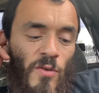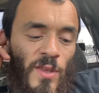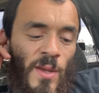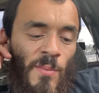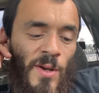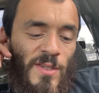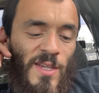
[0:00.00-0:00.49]
They
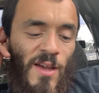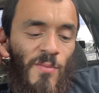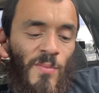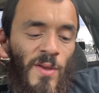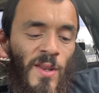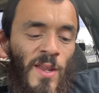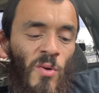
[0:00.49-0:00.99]
must have
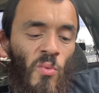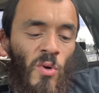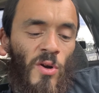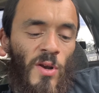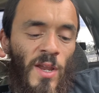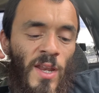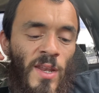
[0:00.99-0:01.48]
been and
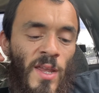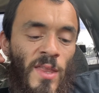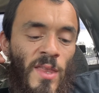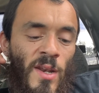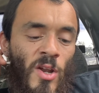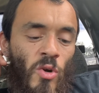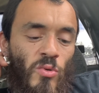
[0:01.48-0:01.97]
were in, in the
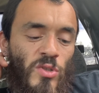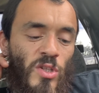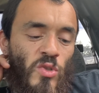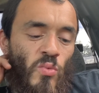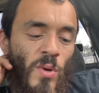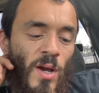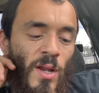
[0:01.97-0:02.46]
notes
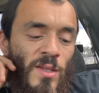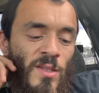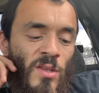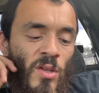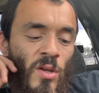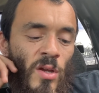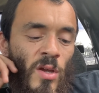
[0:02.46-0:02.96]
as well as in
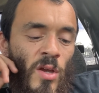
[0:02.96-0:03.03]
the